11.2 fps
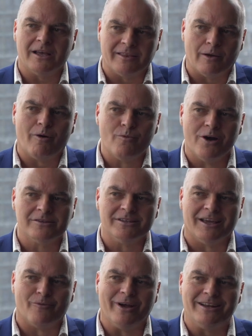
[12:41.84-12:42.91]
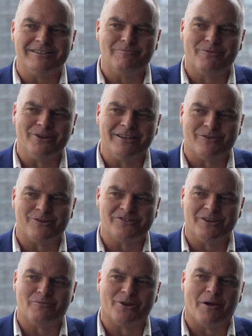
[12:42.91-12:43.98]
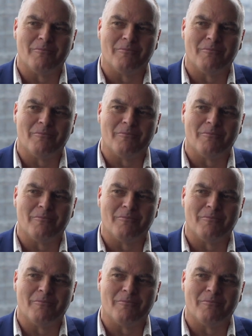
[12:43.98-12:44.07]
how that one works again. Where does he put she put her